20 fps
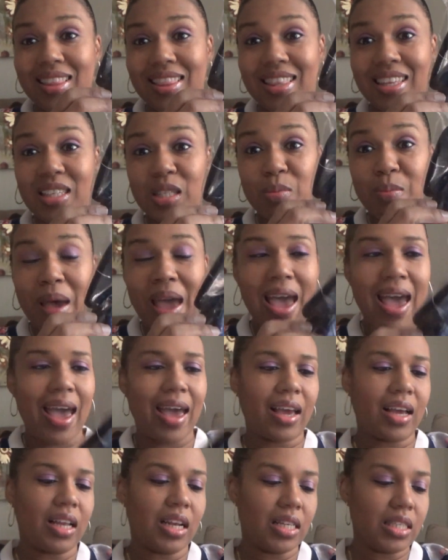This
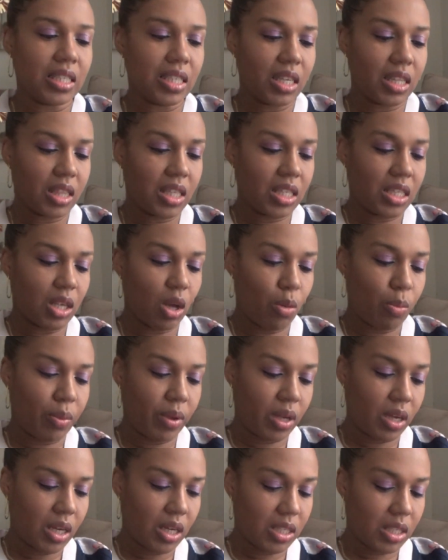bag. Let's get this
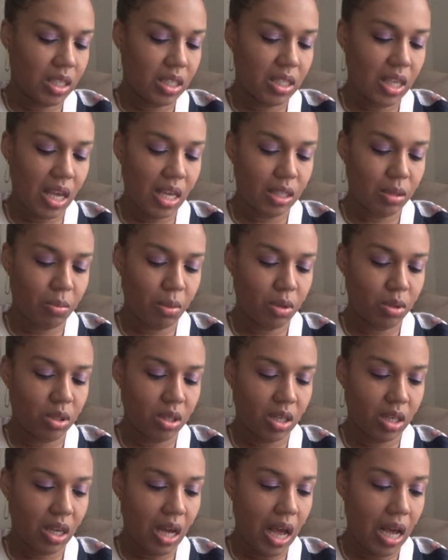open because this has most
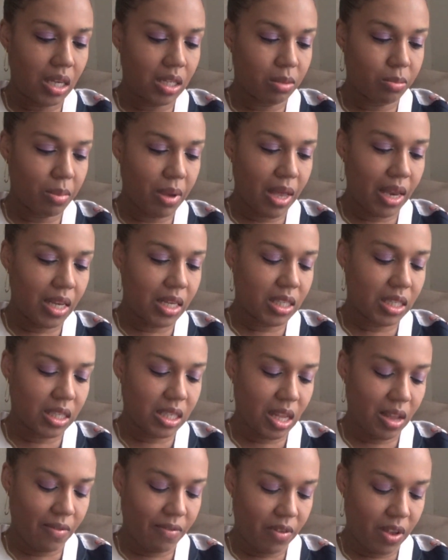of the cosmetic
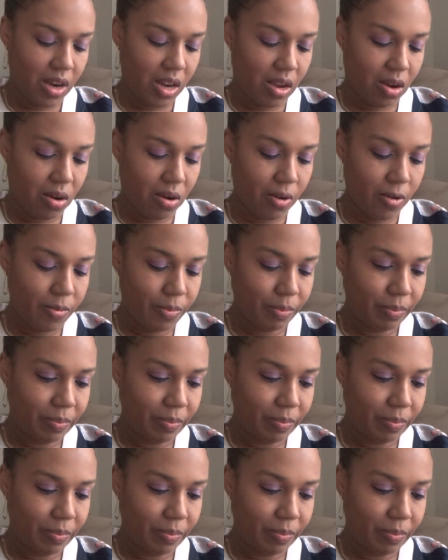stuff in there.